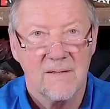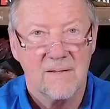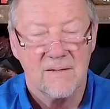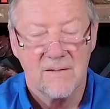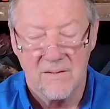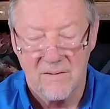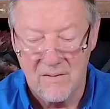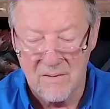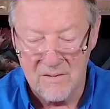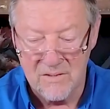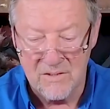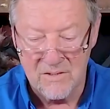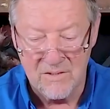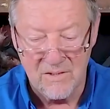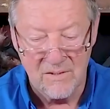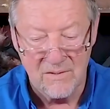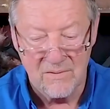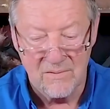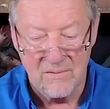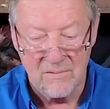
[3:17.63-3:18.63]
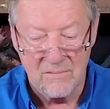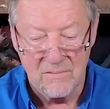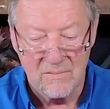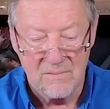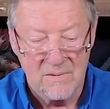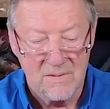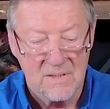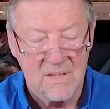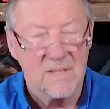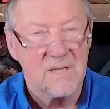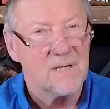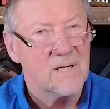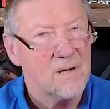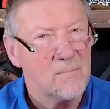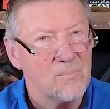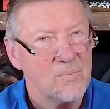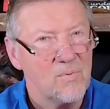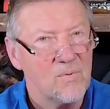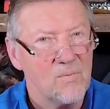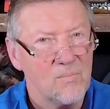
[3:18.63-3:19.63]
there are still a
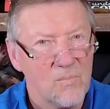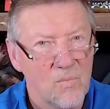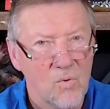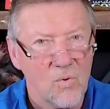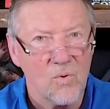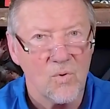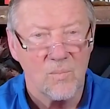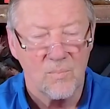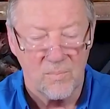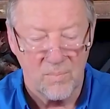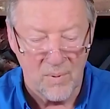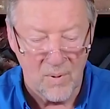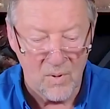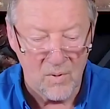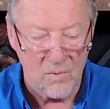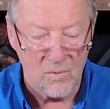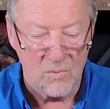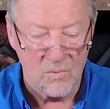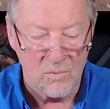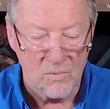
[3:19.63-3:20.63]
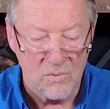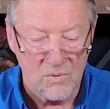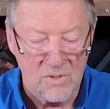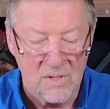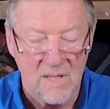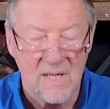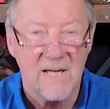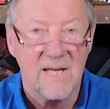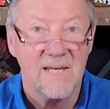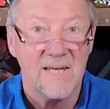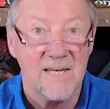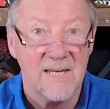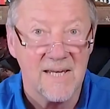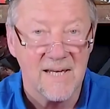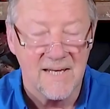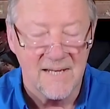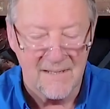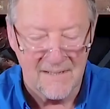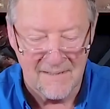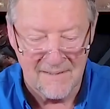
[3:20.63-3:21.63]
couple more pearls hidden
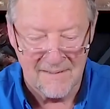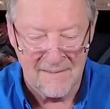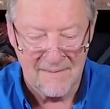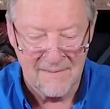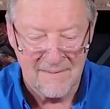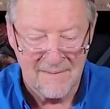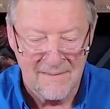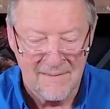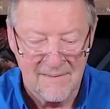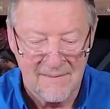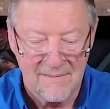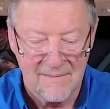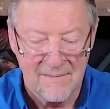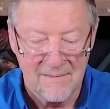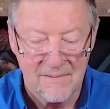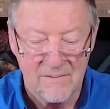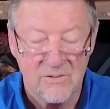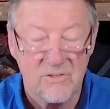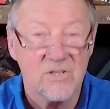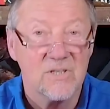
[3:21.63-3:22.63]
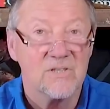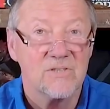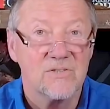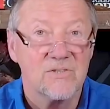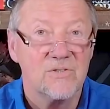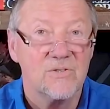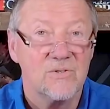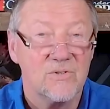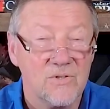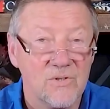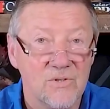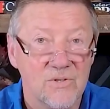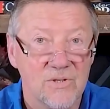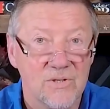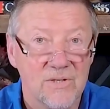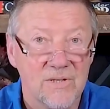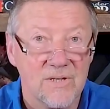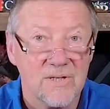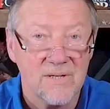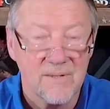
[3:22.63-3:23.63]
in it that are just too
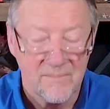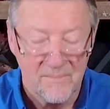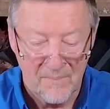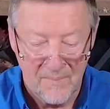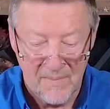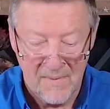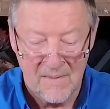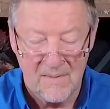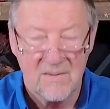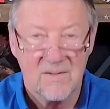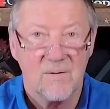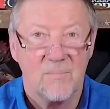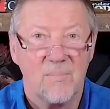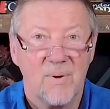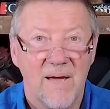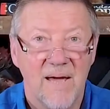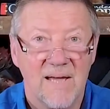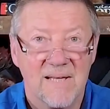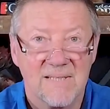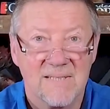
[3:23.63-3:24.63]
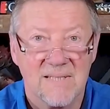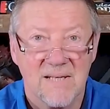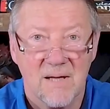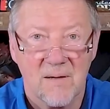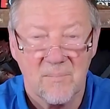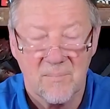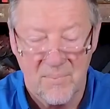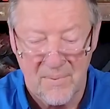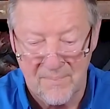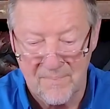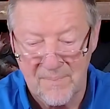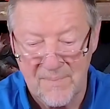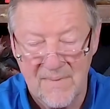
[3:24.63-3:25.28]
good to pass up.